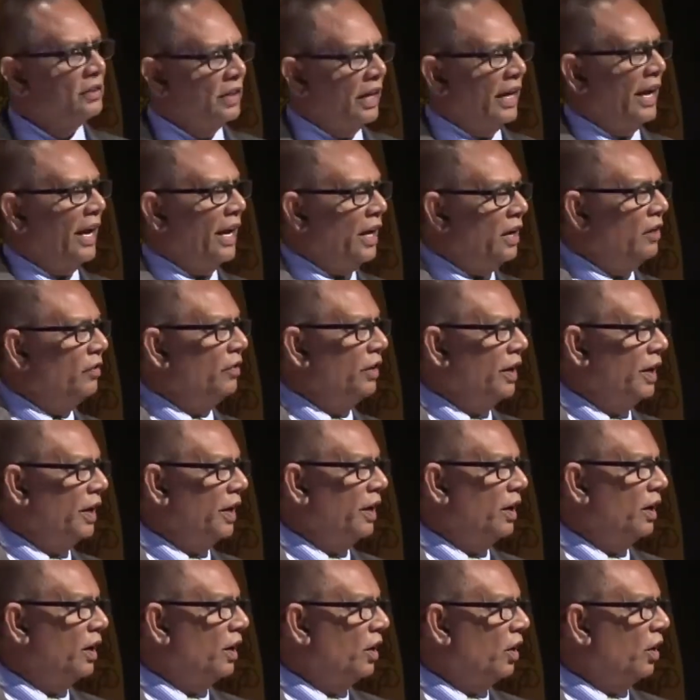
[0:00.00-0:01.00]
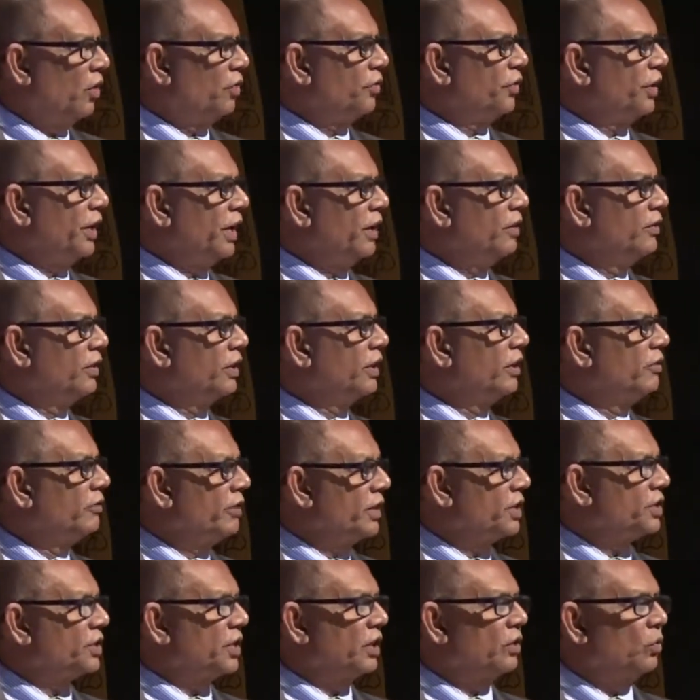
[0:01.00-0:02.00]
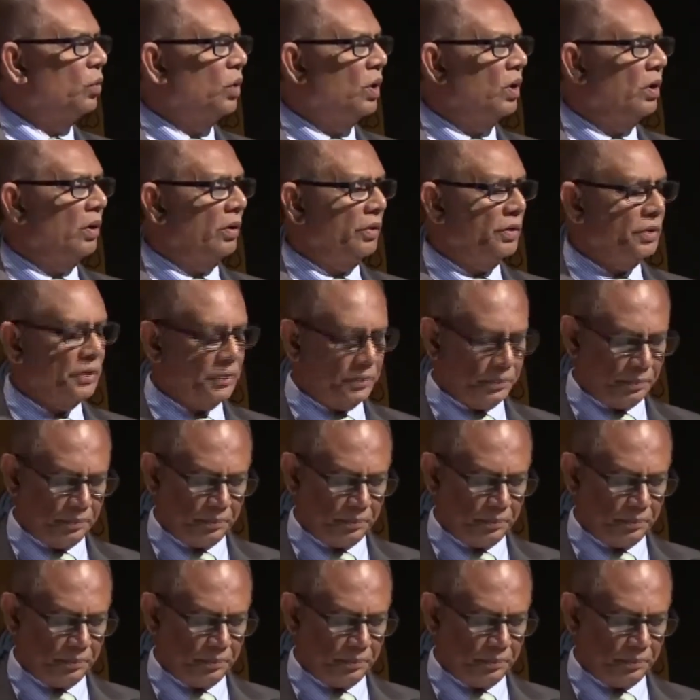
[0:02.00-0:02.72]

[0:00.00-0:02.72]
the envy of even the Western world.